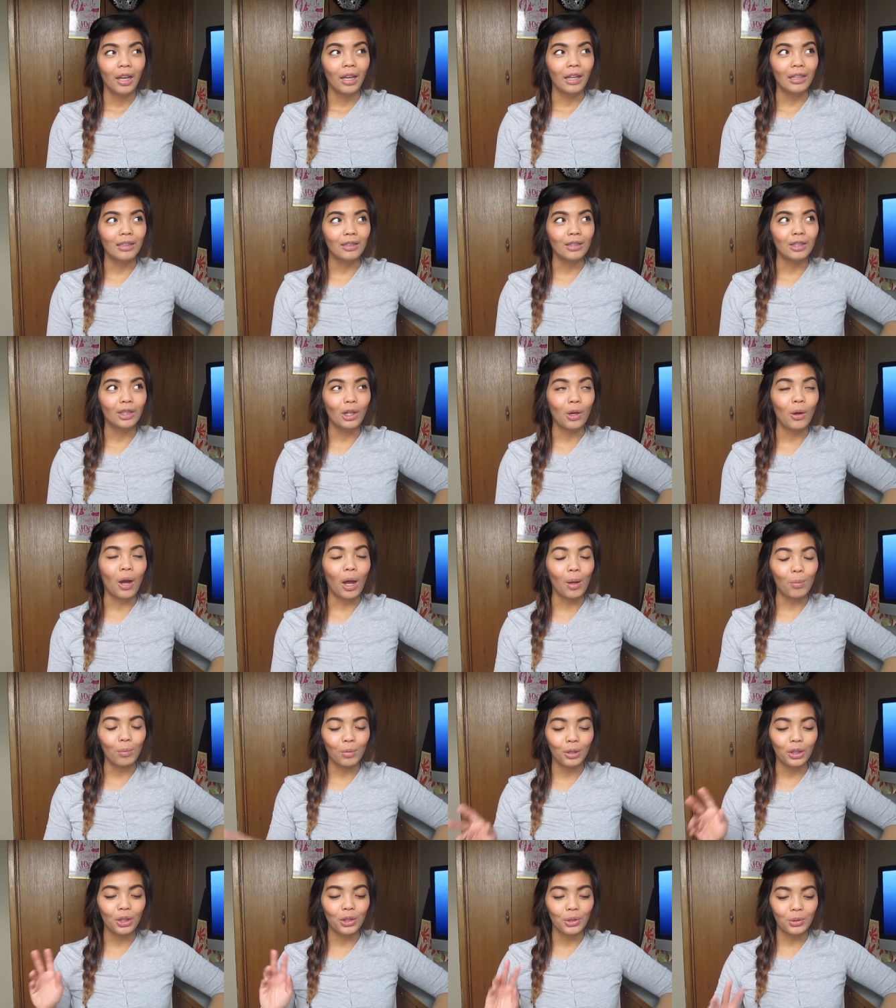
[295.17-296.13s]
and so
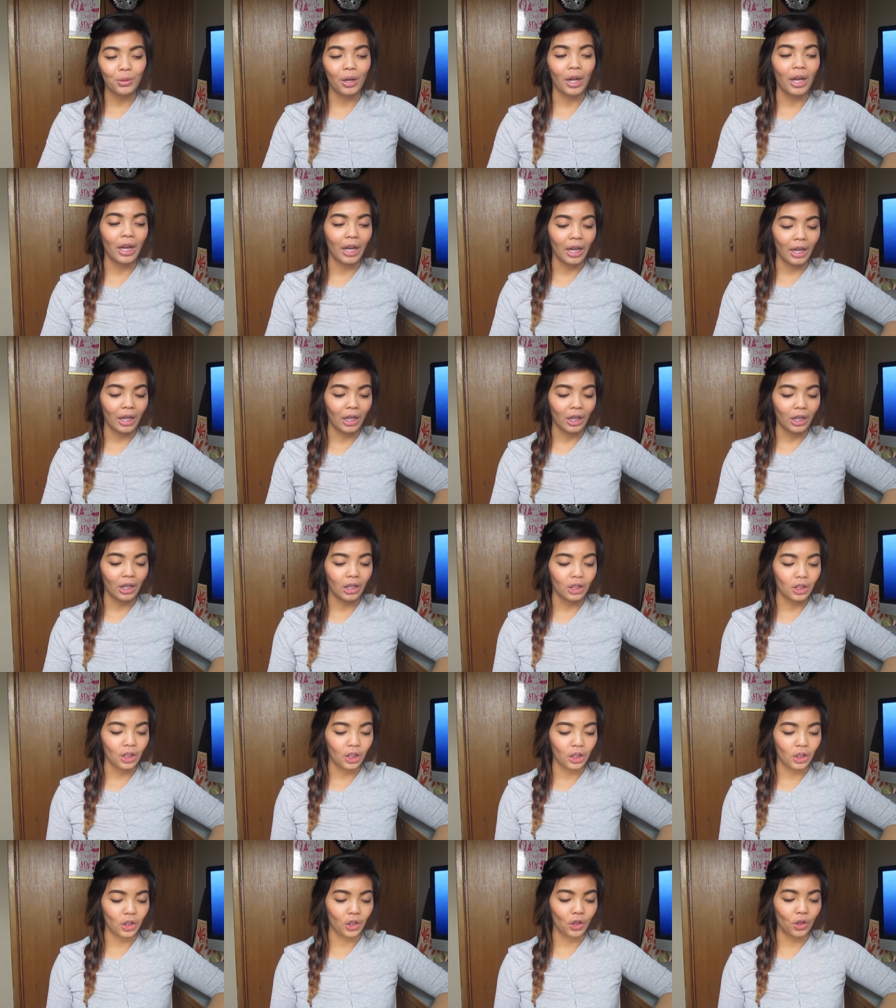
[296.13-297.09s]
I'm going to try
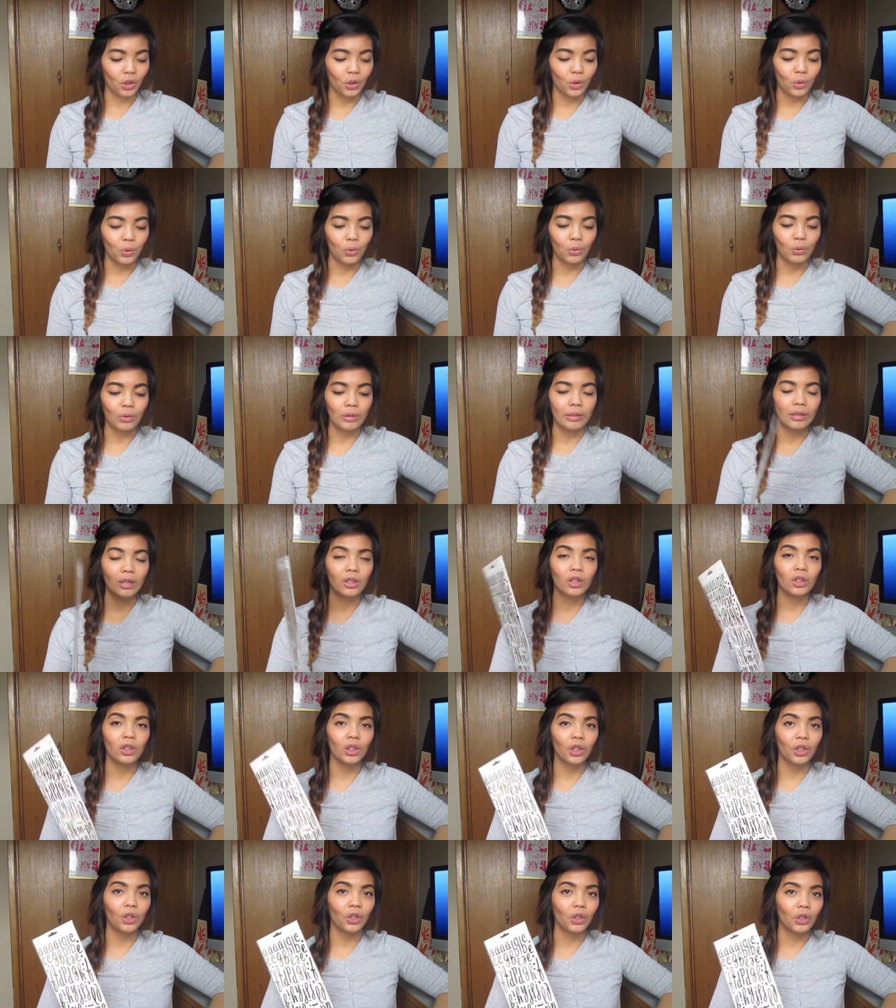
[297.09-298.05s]
and use
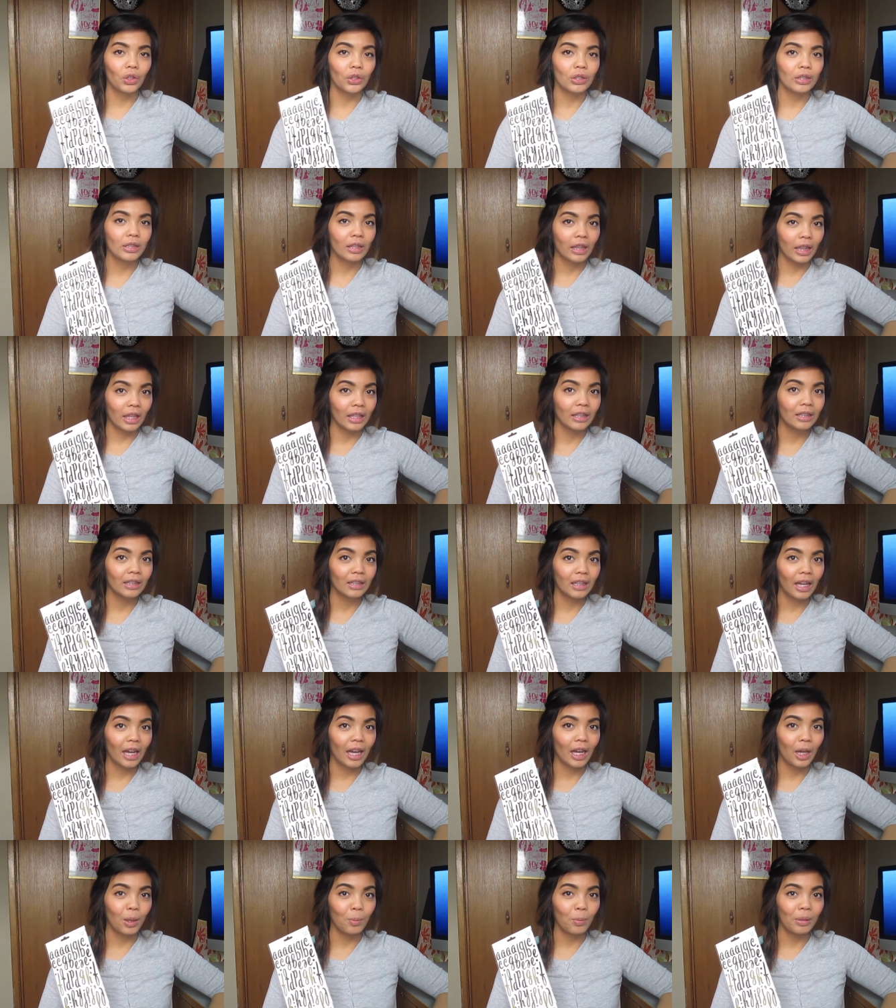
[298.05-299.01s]
stickers this
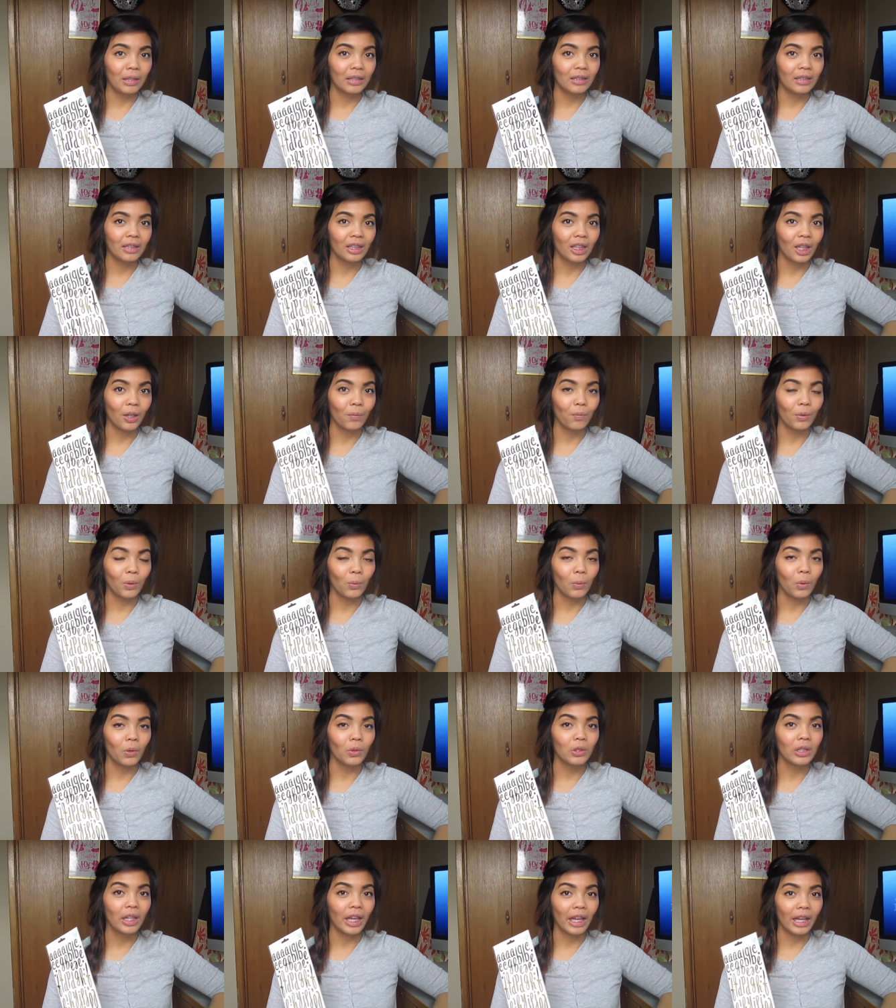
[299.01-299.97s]
time and see if it
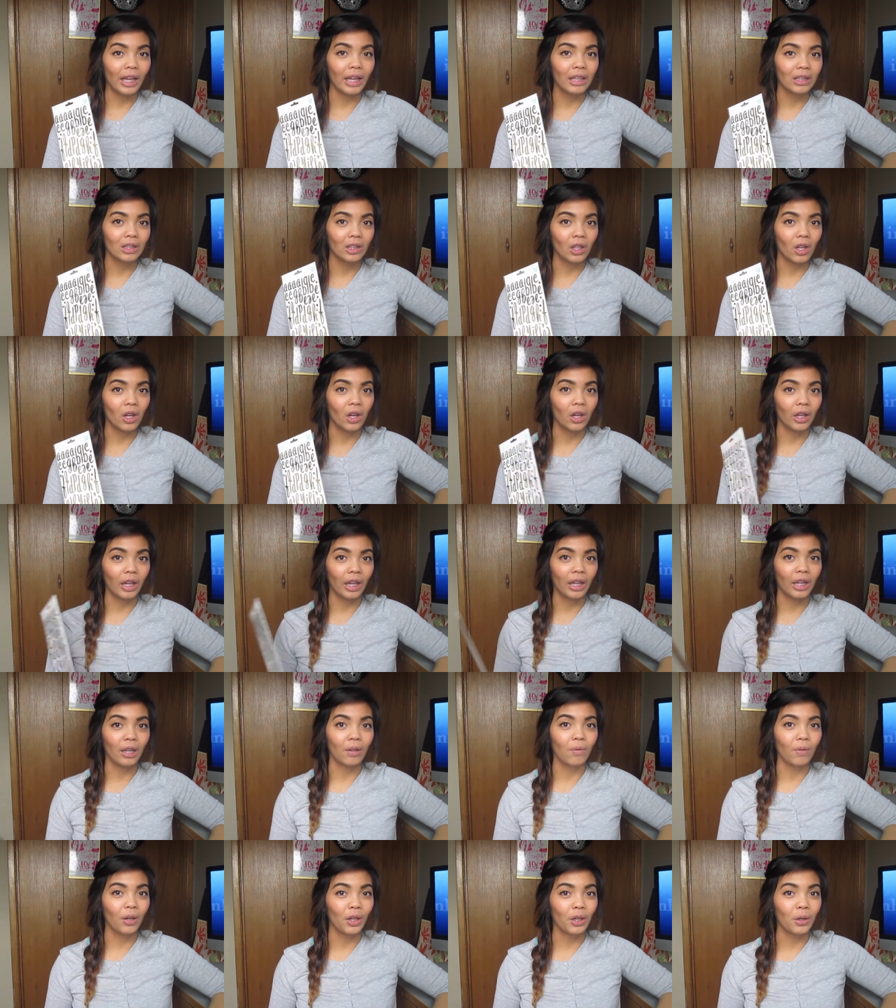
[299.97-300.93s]
won't take as long
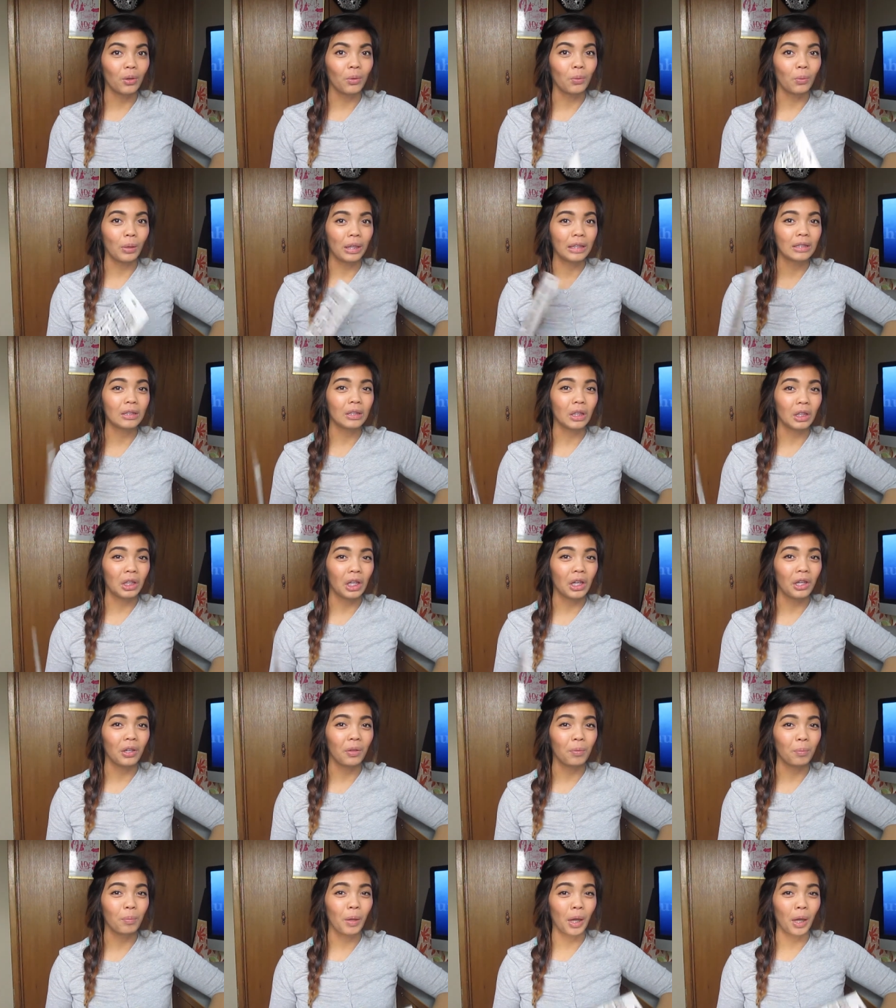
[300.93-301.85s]
and if I don't waste a lot of